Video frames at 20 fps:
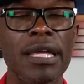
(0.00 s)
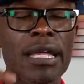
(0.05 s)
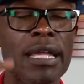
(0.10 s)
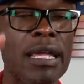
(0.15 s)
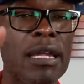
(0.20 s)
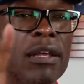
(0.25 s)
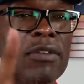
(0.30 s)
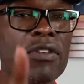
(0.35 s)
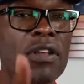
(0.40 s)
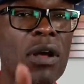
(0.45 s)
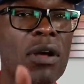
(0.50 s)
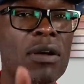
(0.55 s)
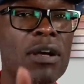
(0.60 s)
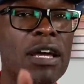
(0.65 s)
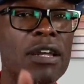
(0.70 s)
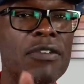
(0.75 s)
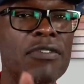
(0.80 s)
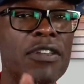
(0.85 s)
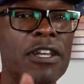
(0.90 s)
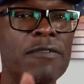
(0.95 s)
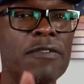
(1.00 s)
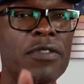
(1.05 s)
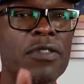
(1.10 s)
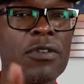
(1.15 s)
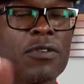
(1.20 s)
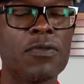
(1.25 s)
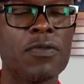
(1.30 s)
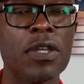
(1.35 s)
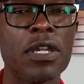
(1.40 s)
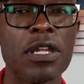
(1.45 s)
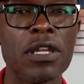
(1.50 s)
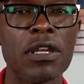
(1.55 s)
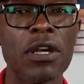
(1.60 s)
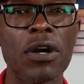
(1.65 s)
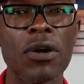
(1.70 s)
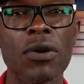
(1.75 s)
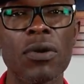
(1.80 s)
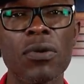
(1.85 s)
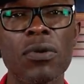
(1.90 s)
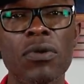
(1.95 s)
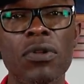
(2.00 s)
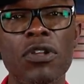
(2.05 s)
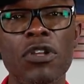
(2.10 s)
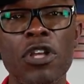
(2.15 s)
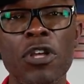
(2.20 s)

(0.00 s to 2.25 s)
And that's all I got to say for this video.